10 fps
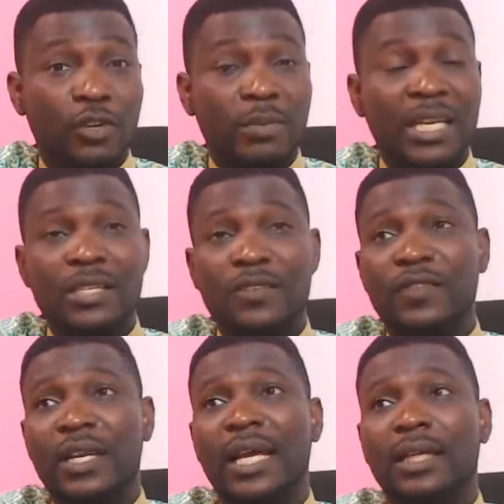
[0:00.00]
You begin to
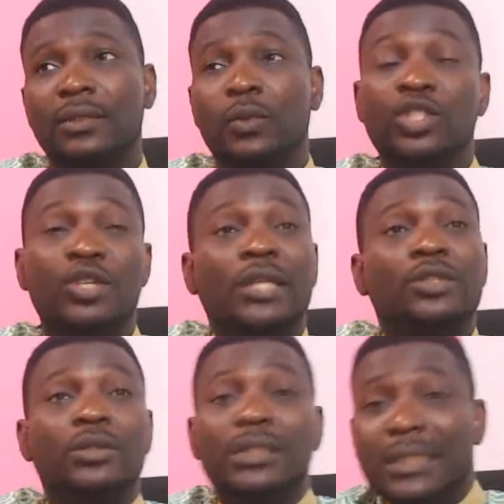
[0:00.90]
feel like what you are
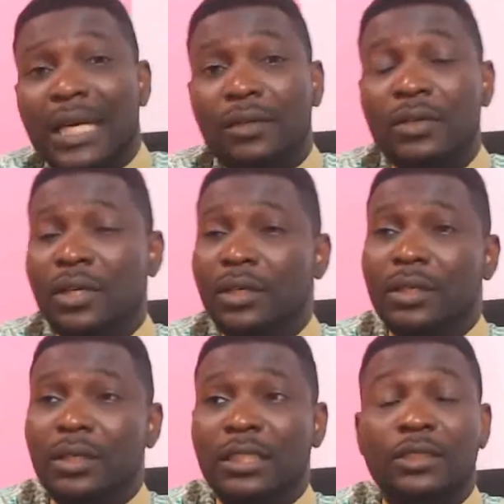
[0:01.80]
doing now
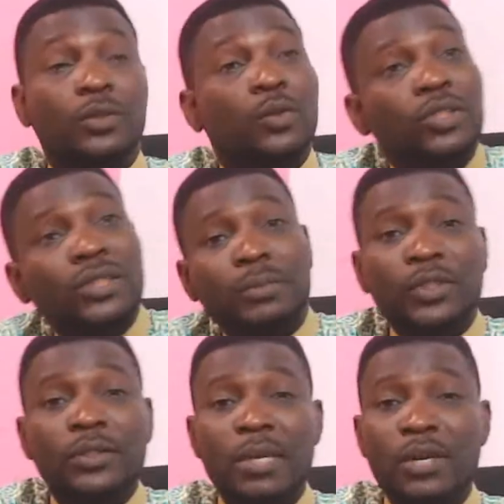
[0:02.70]
is not what you're
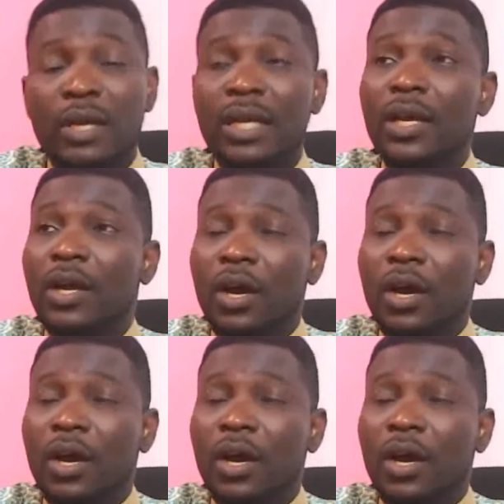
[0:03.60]
supposed to be doing.